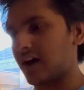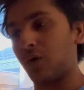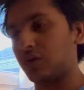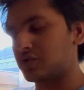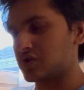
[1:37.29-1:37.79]

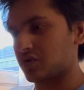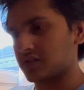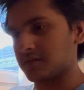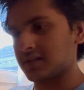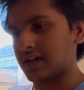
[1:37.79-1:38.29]
All do
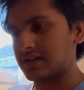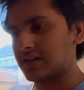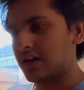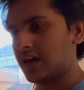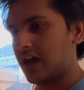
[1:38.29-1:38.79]
short-term stays,
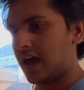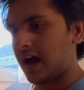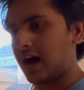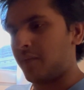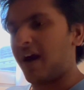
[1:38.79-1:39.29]

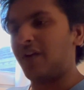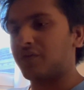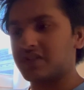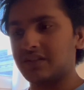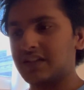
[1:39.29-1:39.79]
and
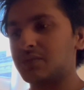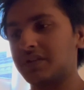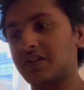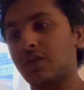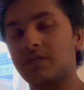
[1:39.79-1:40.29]
obviously these
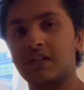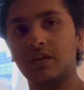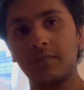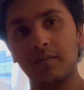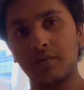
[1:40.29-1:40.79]
ones are obviously
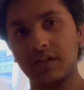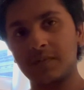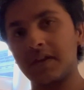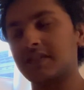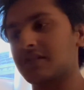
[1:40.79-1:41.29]
going to be more
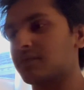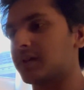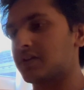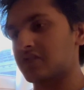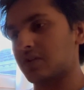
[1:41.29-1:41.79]
expensive
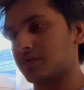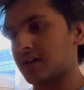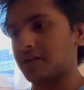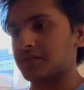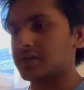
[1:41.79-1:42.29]
because they're
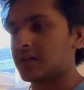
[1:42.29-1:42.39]
hotels.